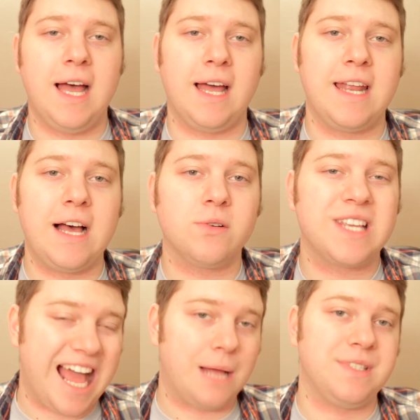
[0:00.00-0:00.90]
and
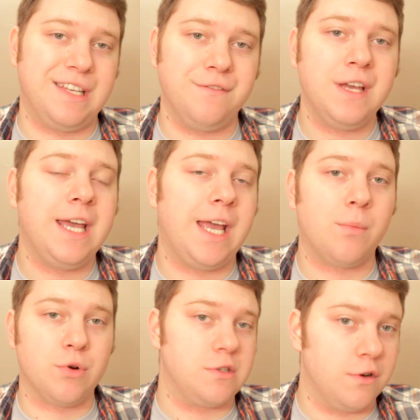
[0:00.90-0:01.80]
held captive in
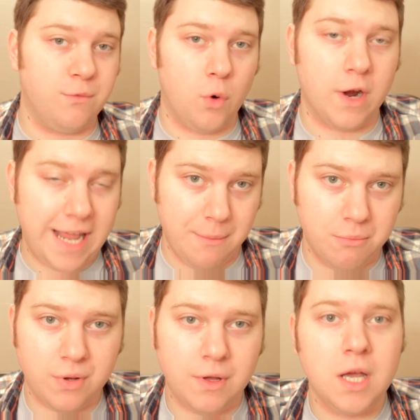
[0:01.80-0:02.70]
a prisoner of war
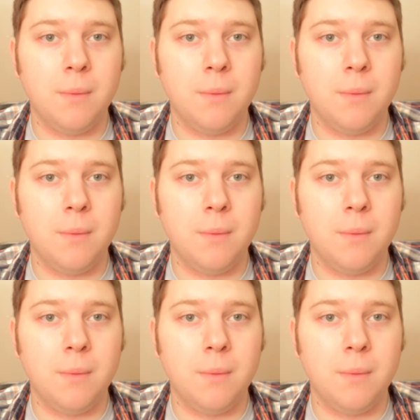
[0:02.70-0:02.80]
camp